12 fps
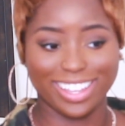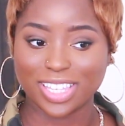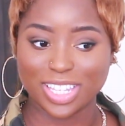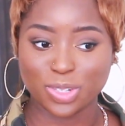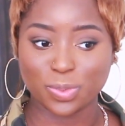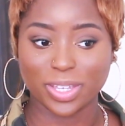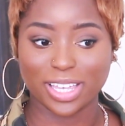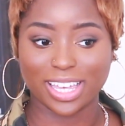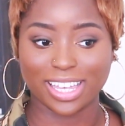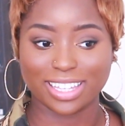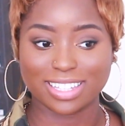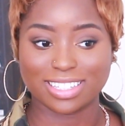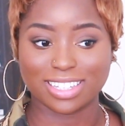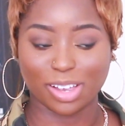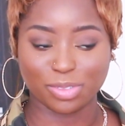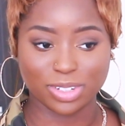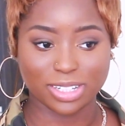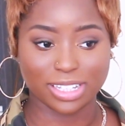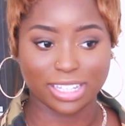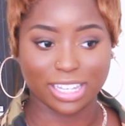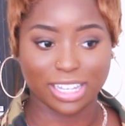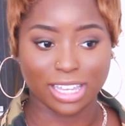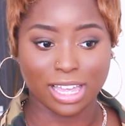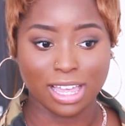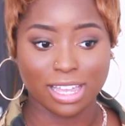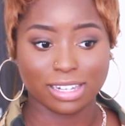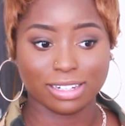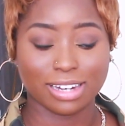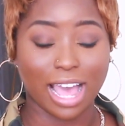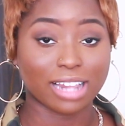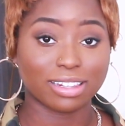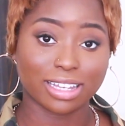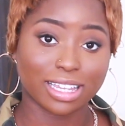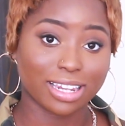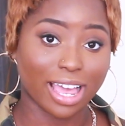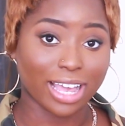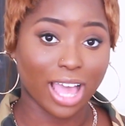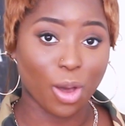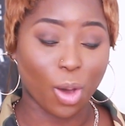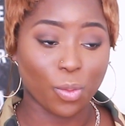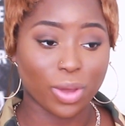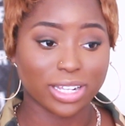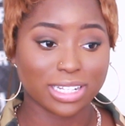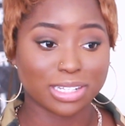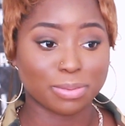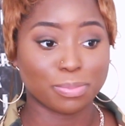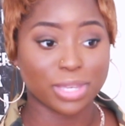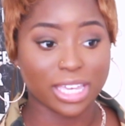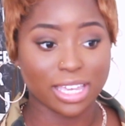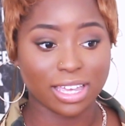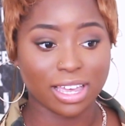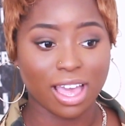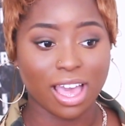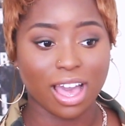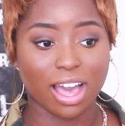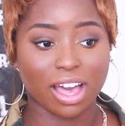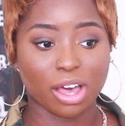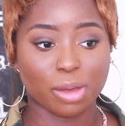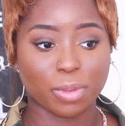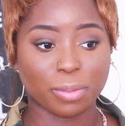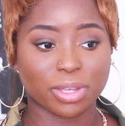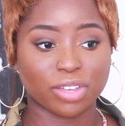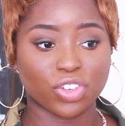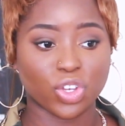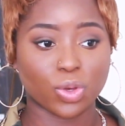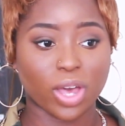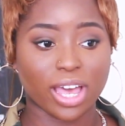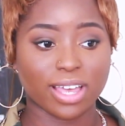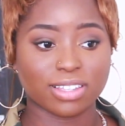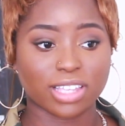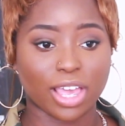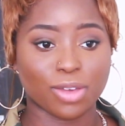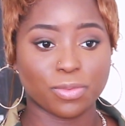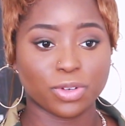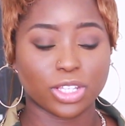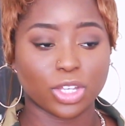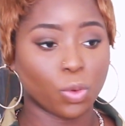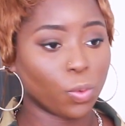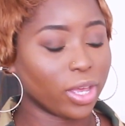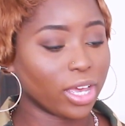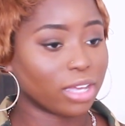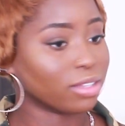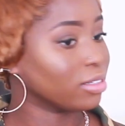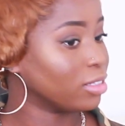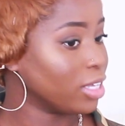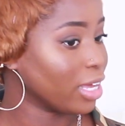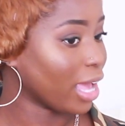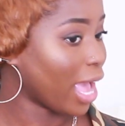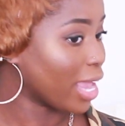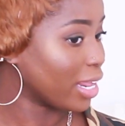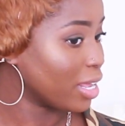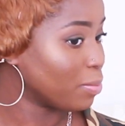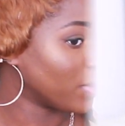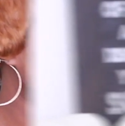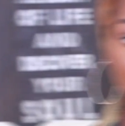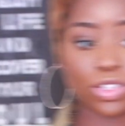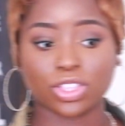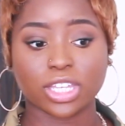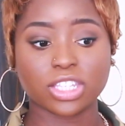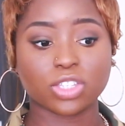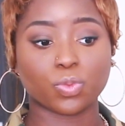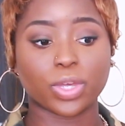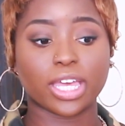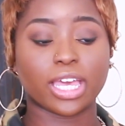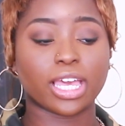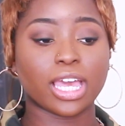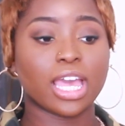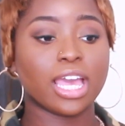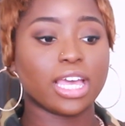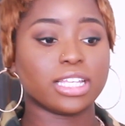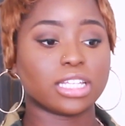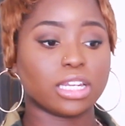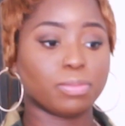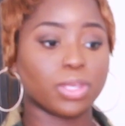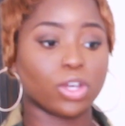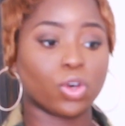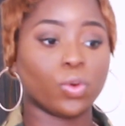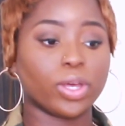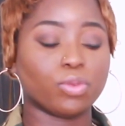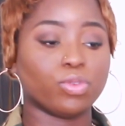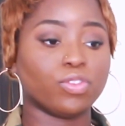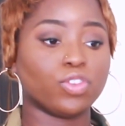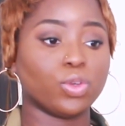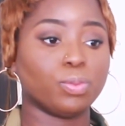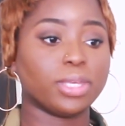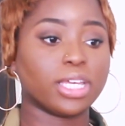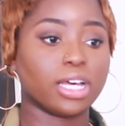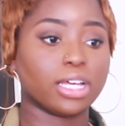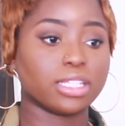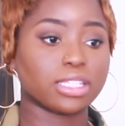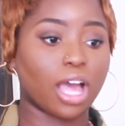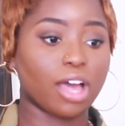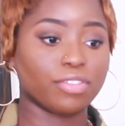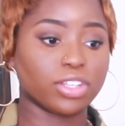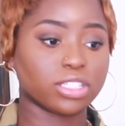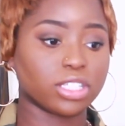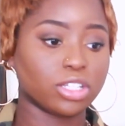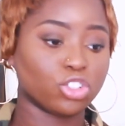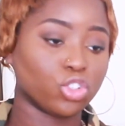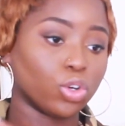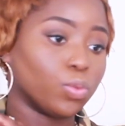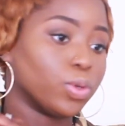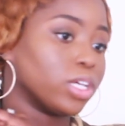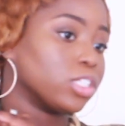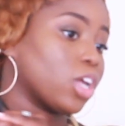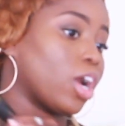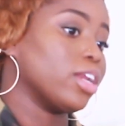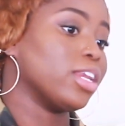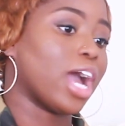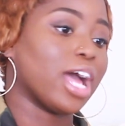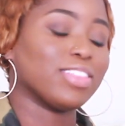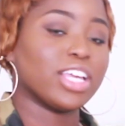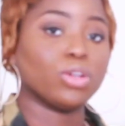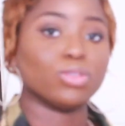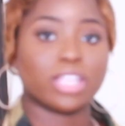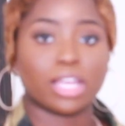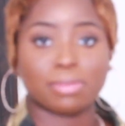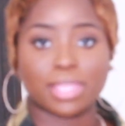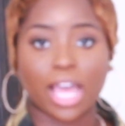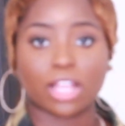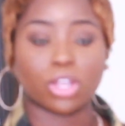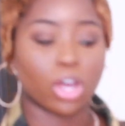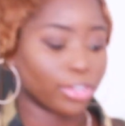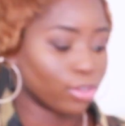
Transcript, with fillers: This wig is definitely not looking like how I want it to be. Um, I'm giving you guys a really quick look at it. So this wig is gonna be a quick review because obviously short wigs are not, they don't take me that long.